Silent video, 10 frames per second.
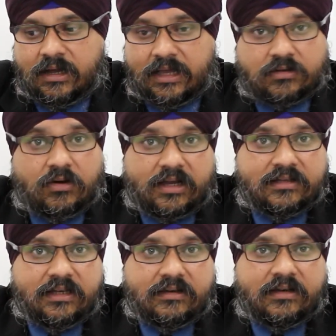as long
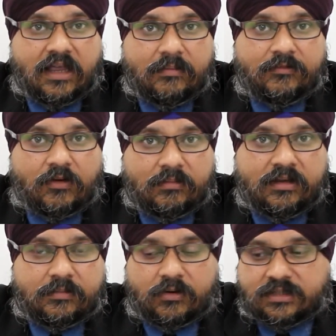as it came from
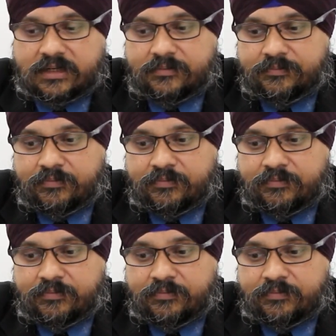this project.